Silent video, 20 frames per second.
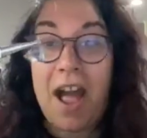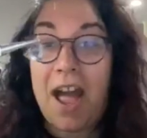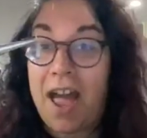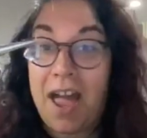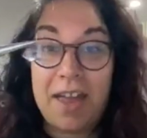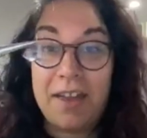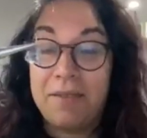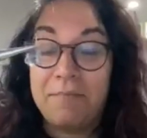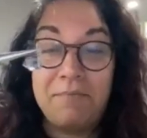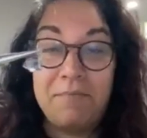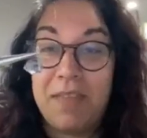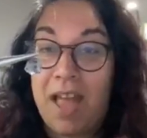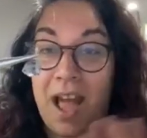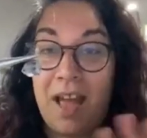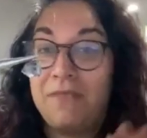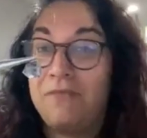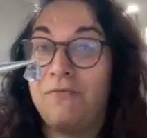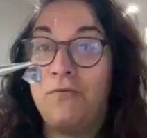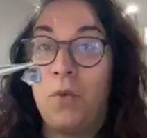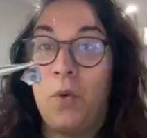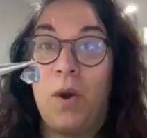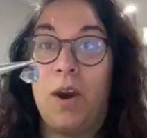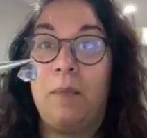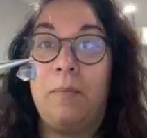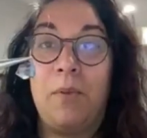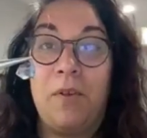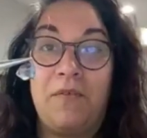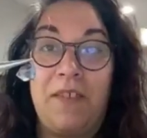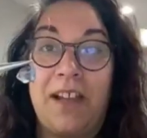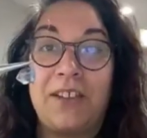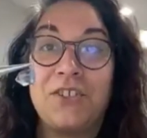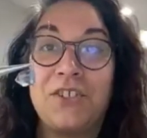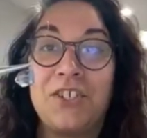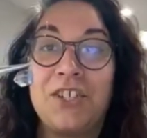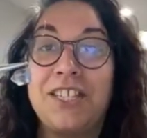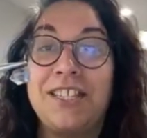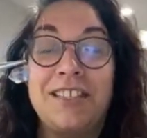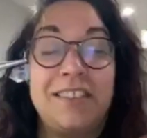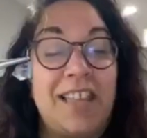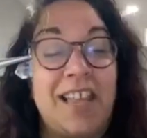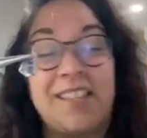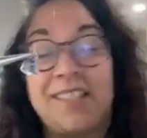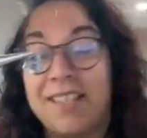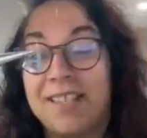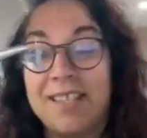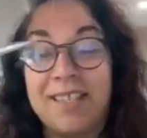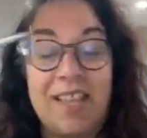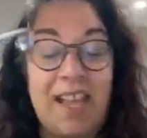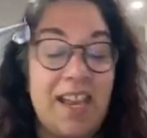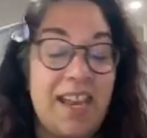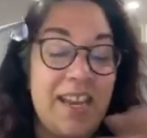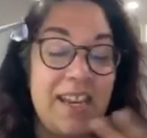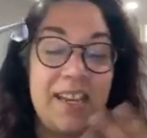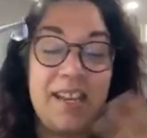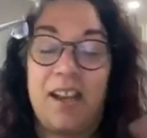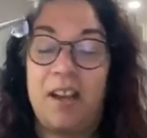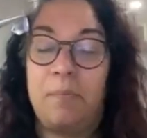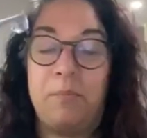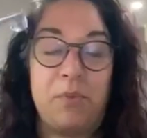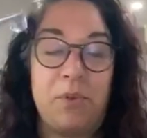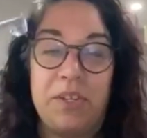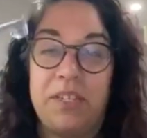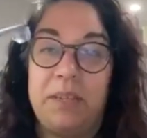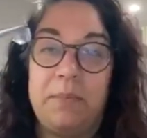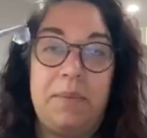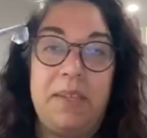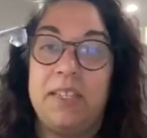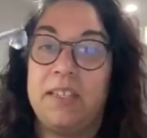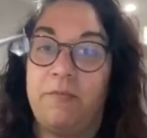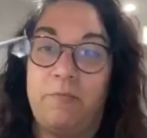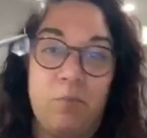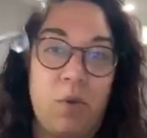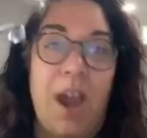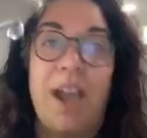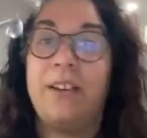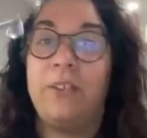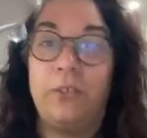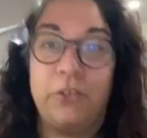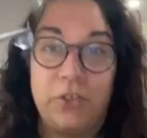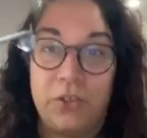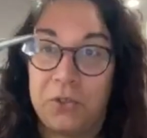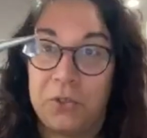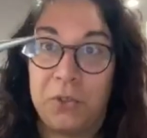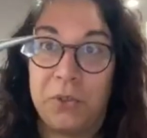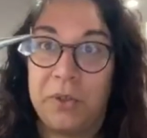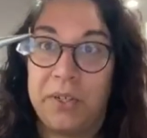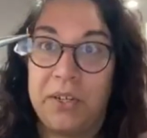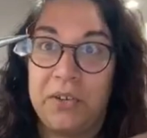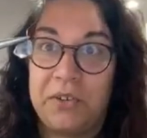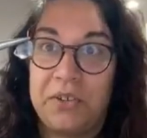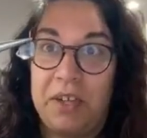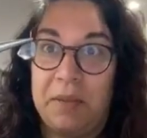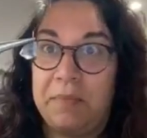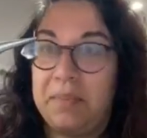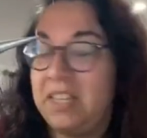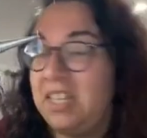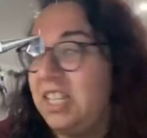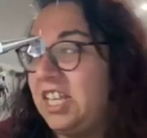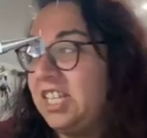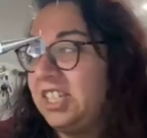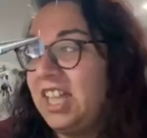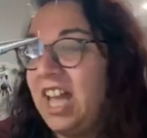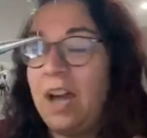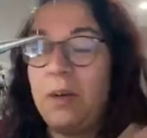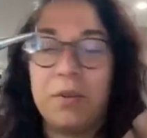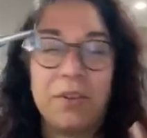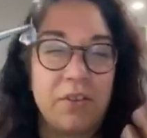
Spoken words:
I'm not for perfection unless it's like a piece of bridal jewelry or something like that.